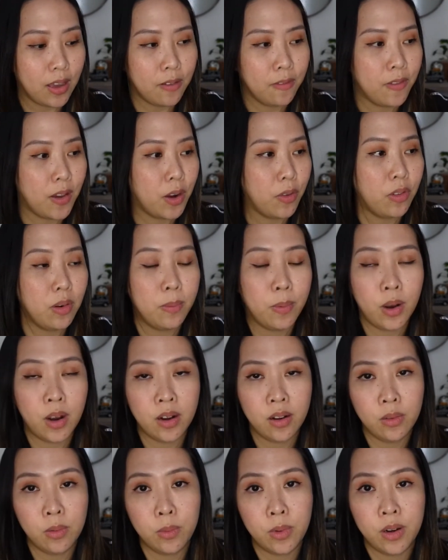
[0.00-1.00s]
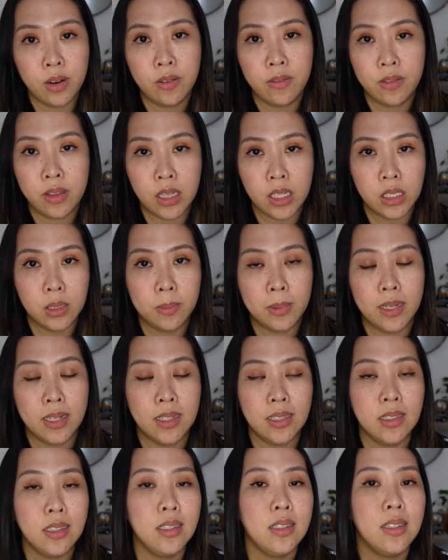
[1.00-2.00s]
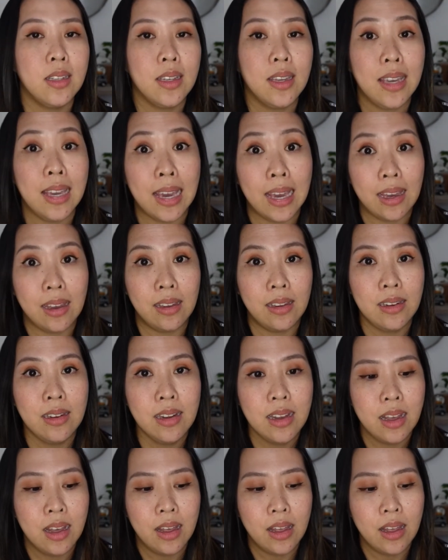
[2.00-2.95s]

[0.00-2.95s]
if I repotted one of these plants again